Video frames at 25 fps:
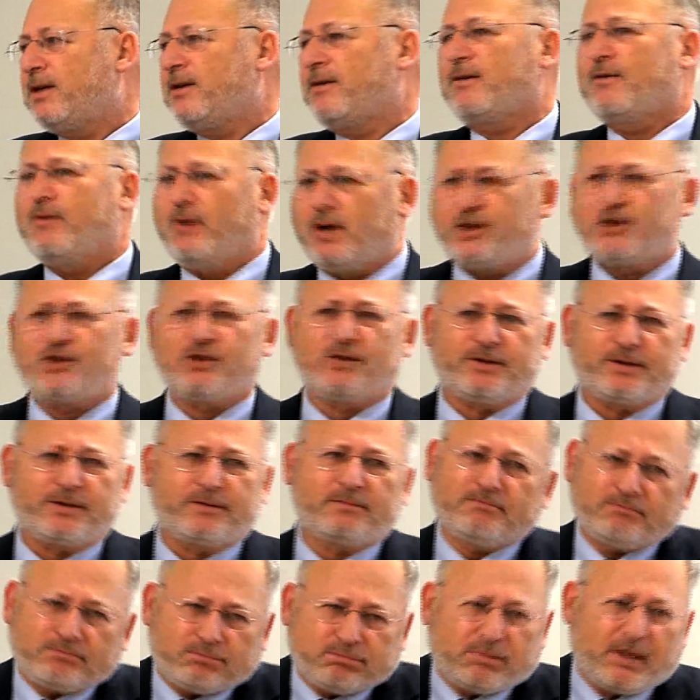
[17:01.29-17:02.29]
of the questions.
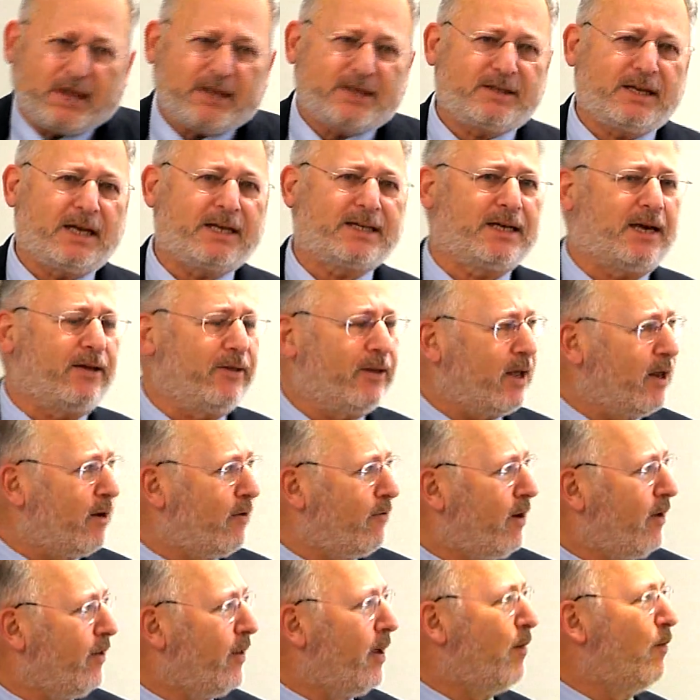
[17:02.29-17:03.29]
That's, that's how they get
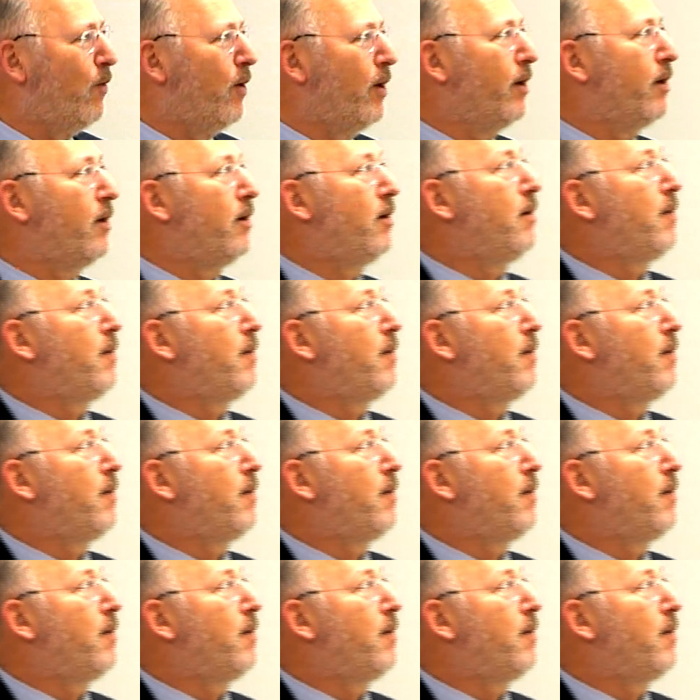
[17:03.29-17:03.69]
around that one.